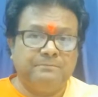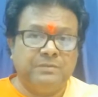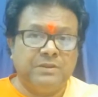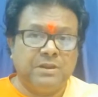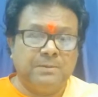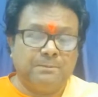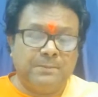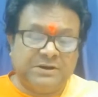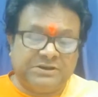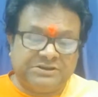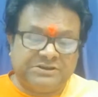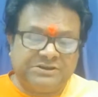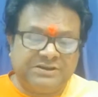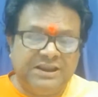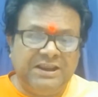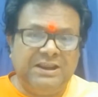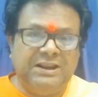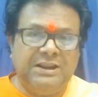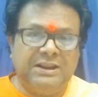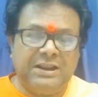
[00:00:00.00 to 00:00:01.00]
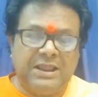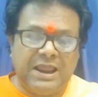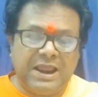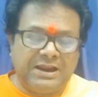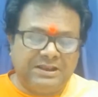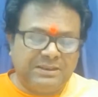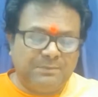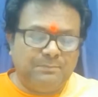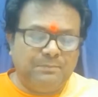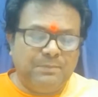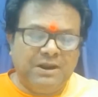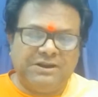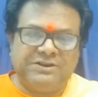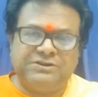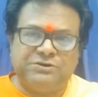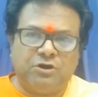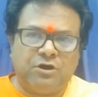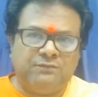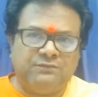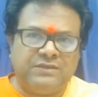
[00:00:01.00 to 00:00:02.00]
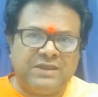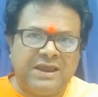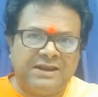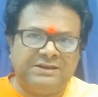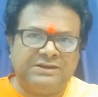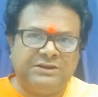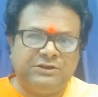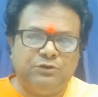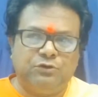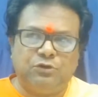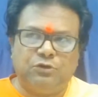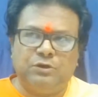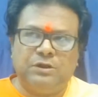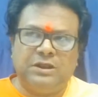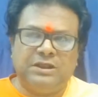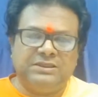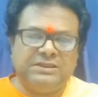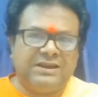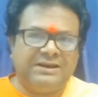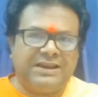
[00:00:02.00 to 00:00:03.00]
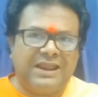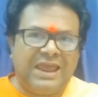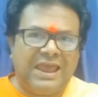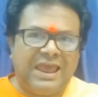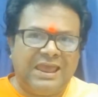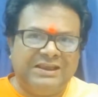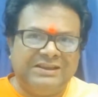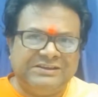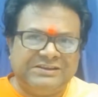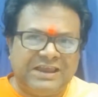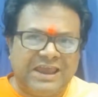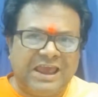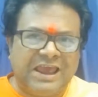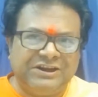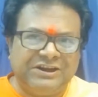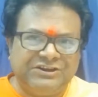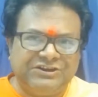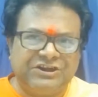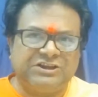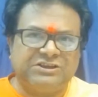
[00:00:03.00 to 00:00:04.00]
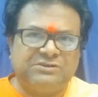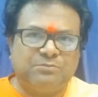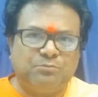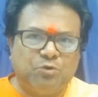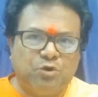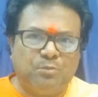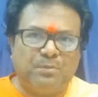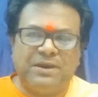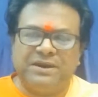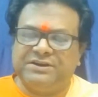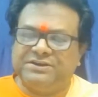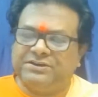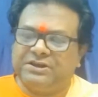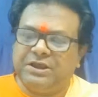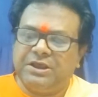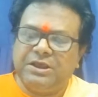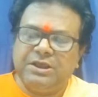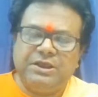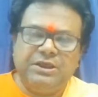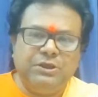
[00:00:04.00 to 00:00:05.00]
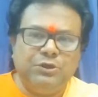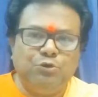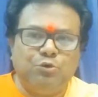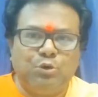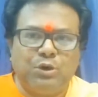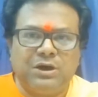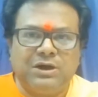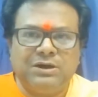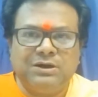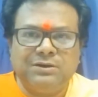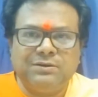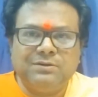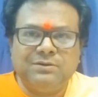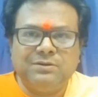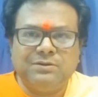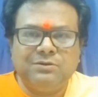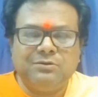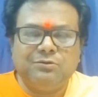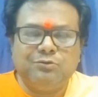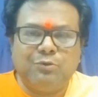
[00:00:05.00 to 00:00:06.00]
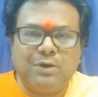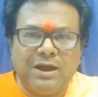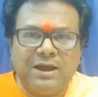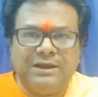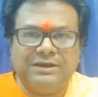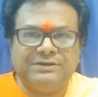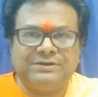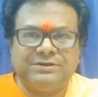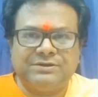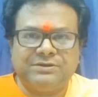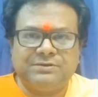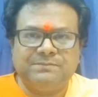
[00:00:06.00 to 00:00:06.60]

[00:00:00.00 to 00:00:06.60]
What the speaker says: but still at the midst of that that anxious moment, you are quiet,